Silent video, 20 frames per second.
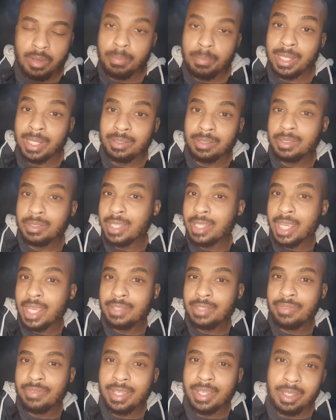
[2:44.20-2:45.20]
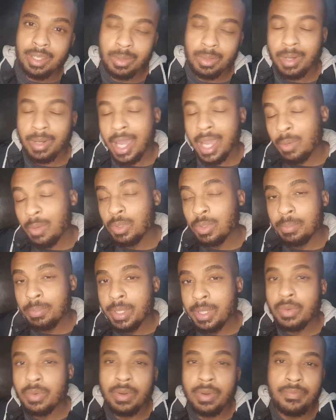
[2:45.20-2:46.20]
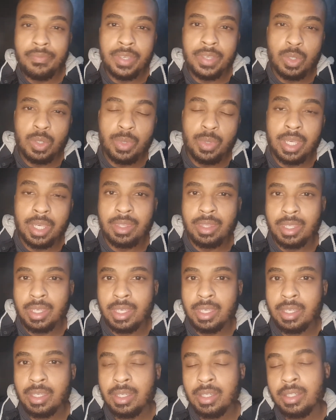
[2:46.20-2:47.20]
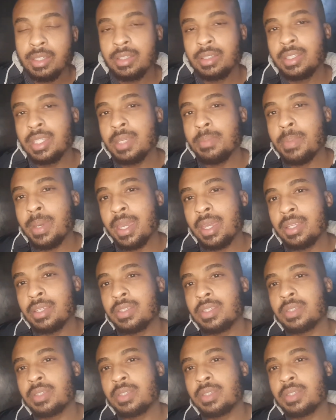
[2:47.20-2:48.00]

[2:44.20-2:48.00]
But in today's video, I will be reviewing the T-Band